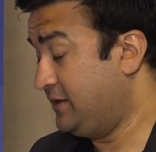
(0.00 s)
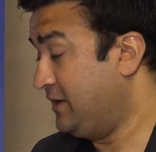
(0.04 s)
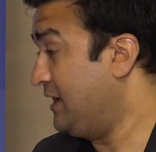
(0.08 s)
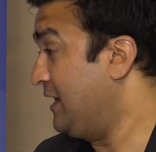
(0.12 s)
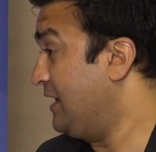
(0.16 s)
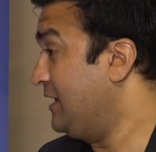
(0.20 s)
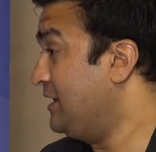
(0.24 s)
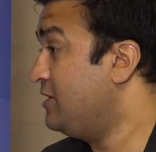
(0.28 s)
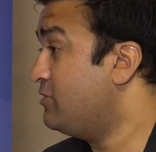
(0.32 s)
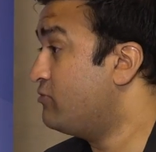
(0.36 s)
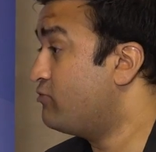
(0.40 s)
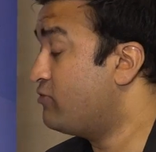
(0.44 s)

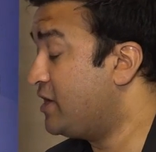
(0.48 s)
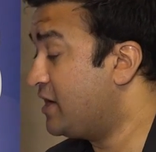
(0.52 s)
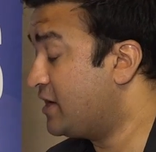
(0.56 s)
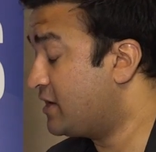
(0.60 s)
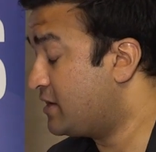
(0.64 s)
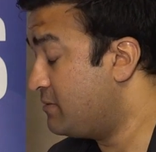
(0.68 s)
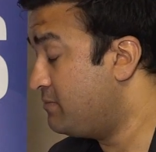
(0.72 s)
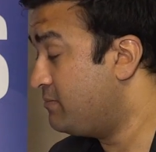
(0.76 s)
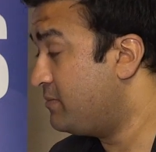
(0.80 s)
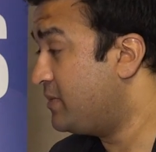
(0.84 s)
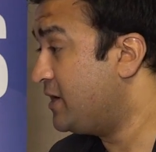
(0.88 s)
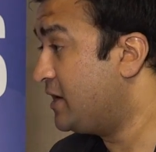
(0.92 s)
any
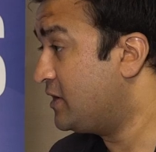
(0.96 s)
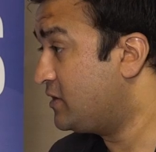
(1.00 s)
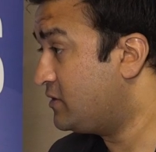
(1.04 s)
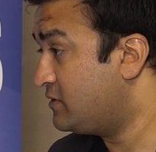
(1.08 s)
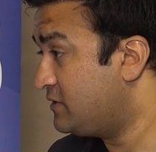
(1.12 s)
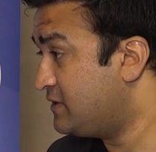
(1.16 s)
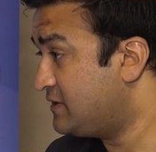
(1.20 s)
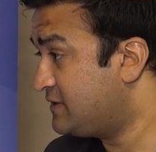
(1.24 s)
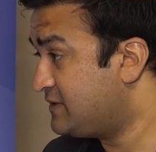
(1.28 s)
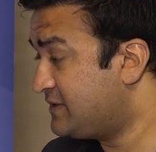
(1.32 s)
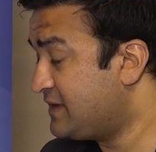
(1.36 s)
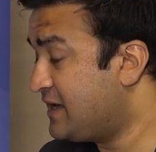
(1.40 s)
rate compared
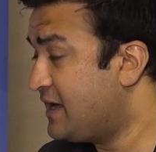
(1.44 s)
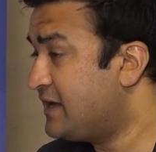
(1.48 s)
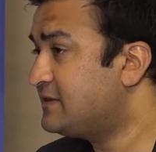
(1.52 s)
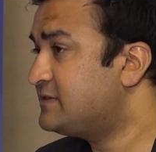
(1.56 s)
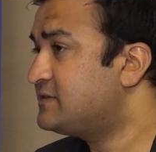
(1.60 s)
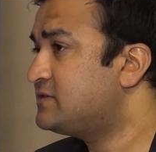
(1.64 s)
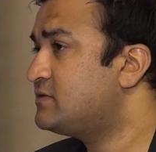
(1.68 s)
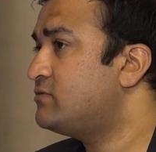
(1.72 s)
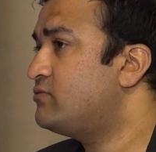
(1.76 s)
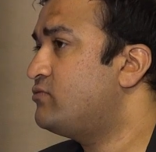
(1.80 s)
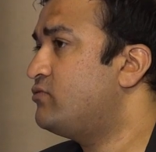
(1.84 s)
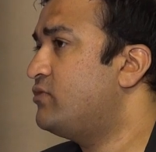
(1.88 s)
to the
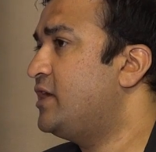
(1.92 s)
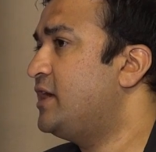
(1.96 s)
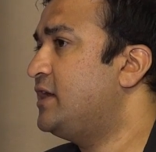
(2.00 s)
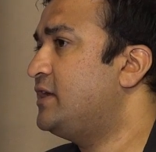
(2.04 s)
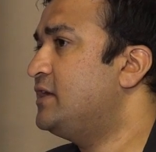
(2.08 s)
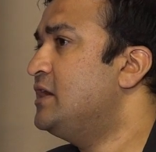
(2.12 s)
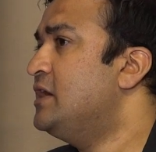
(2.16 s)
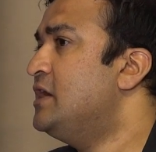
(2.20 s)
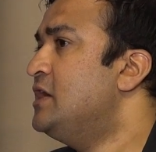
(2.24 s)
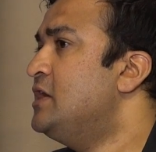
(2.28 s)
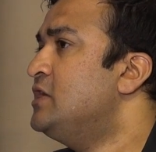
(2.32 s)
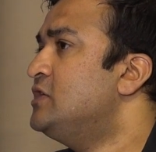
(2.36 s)
SaaS
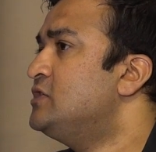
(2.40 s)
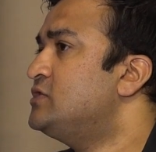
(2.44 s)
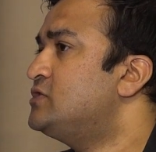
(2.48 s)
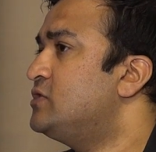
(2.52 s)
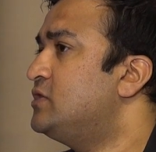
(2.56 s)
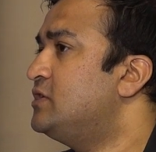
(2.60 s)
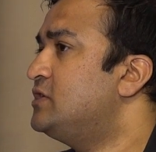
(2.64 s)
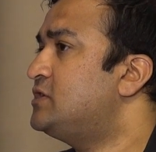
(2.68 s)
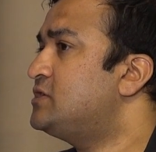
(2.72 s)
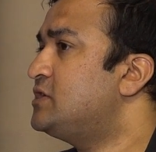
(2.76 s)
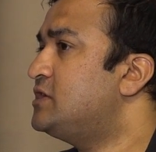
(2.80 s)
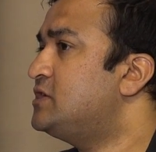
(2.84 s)
rate.
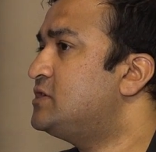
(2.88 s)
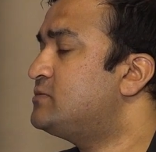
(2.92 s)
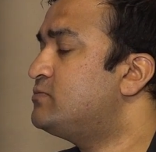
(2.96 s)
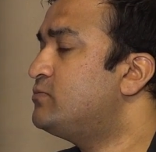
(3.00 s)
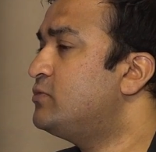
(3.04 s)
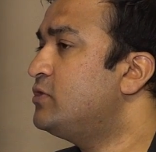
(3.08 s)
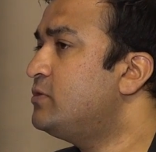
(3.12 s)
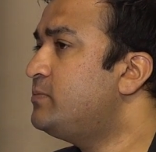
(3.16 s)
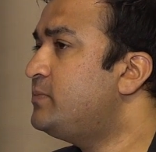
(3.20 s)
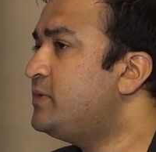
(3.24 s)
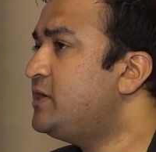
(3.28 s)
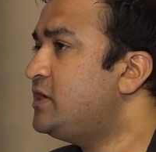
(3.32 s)
So it
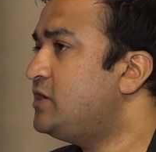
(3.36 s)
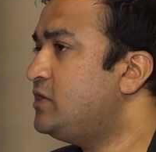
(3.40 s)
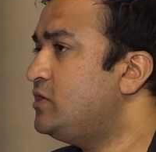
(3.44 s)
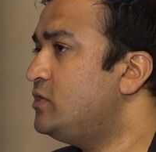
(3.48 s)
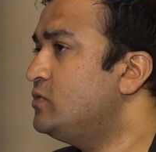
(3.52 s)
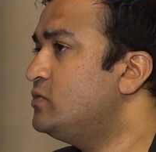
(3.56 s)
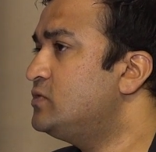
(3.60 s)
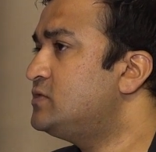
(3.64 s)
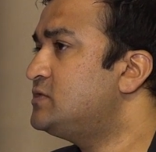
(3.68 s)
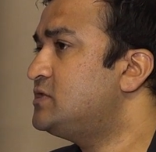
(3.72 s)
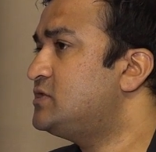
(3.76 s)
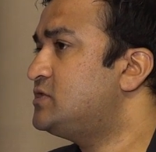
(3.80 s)
will be a
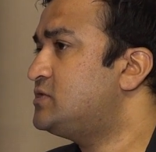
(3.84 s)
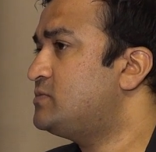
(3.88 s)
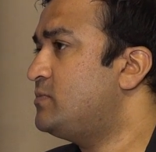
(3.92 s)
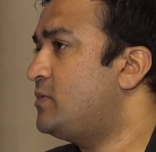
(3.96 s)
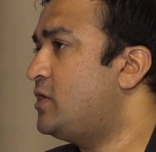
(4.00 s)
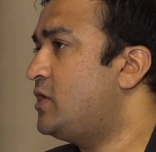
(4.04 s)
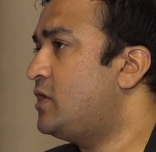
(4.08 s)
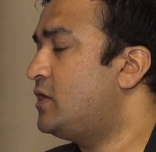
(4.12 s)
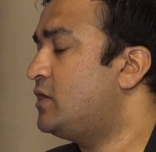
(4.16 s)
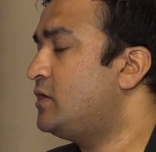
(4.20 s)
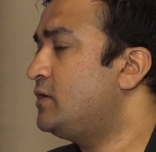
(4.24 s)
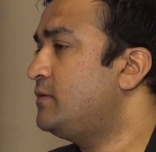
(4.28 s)
usage
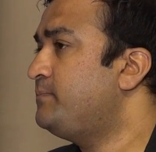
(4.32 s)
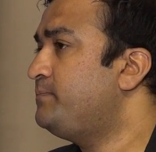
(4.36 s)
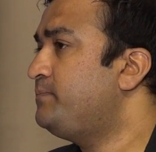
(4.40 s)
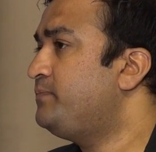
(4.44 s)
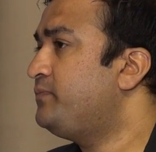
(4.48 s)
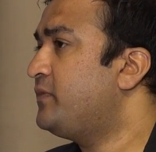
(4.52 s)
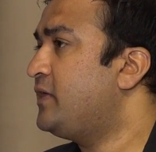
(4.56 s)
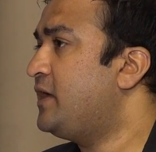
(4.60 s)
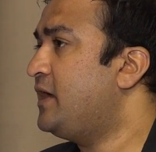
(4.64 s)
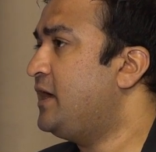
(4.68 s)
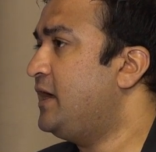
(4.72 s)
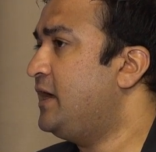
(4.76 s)
model,
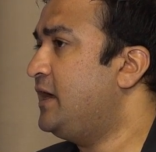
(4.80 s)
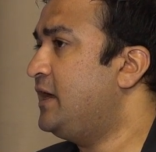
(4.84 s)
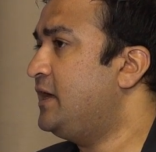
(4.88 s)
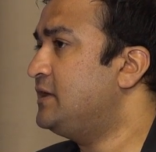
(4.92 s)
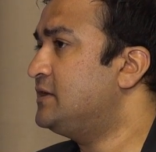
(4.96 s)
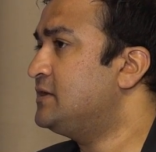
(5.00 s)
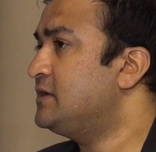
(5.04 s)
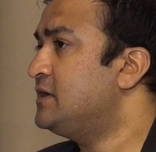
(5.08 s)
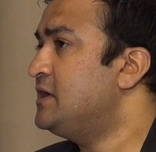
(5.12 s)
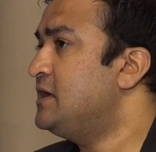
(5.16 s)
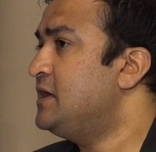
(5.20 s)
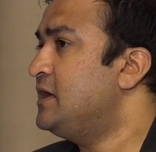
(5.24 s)

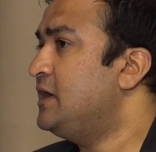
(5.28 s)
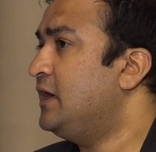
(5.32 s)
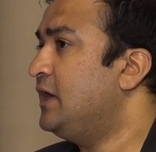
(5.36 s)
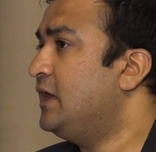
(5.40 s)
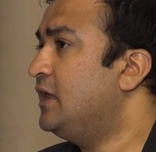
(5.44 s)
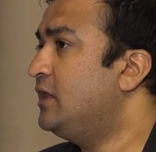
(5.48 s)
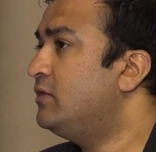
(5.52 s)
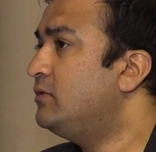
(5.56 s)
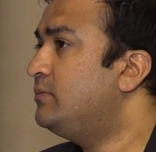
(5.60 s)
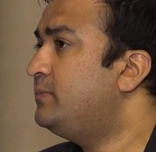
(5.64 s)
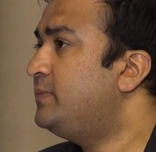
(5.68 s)
and it'll